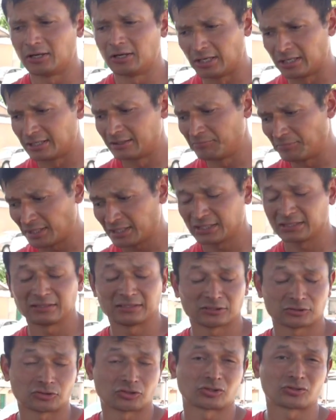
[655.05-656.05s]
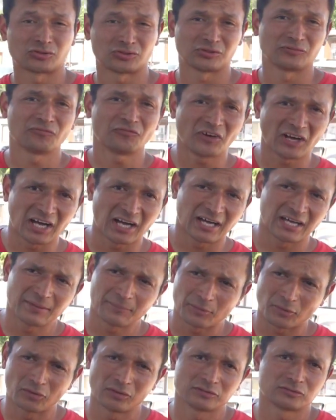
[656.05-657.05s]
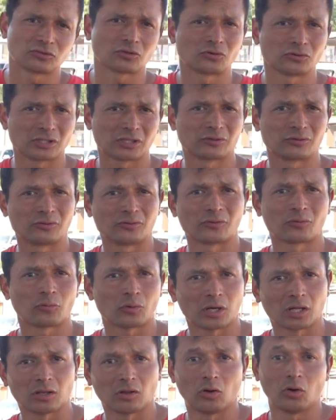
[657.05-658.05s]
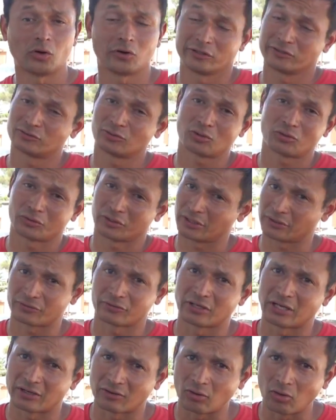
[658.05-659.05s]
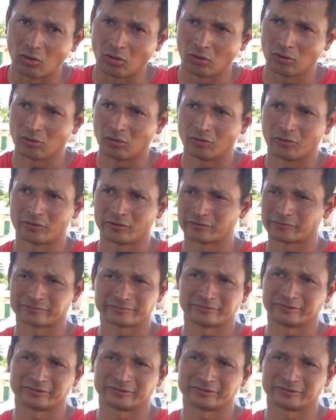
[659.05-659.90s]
uh, making the truck running fine, probably it's not gonna run well, or it's not gonna run at all, or,